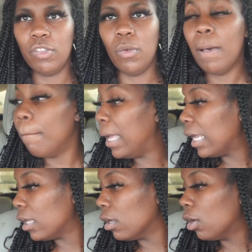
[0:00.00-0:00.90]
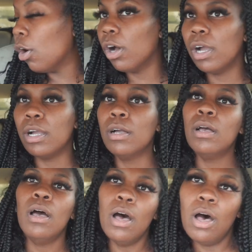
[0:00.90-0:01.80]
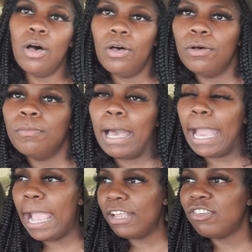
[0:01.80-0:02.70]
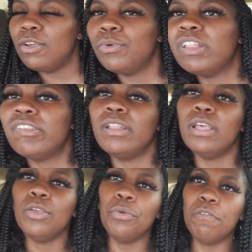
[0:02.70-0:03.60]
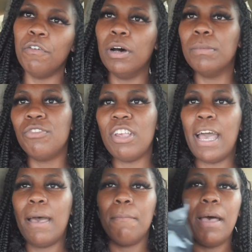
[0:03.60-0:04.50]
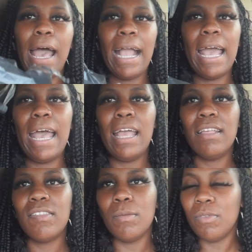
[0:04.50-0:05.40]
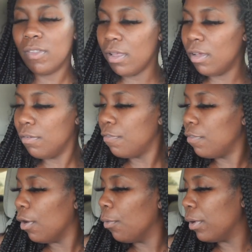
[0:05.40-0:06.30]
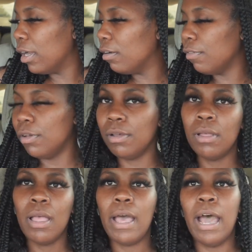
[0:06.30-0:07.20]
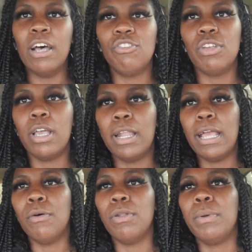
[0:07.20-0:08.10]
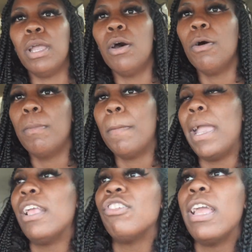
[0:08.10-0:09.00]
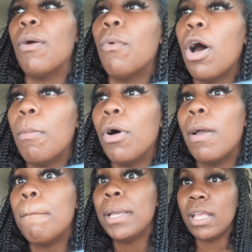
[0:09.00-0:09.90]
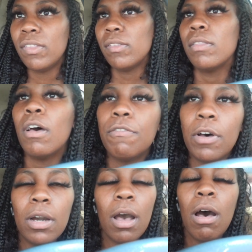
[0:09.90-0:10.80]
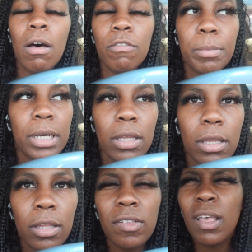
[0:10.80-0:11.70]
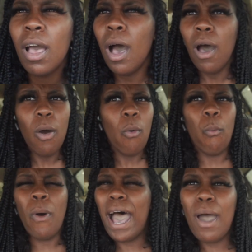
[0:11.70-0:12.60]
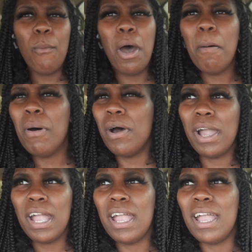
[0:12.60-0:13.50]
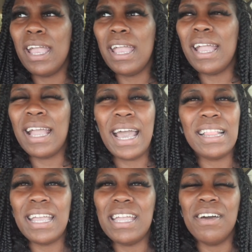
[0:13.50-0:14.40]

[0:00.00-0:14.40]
so I'm back in the car. Um, I actually went to the uniform shop. I got some stuff or whatever I'll show y'all that on the way home. I'm actually at Walmart pissed the fuck off because why Walmart got they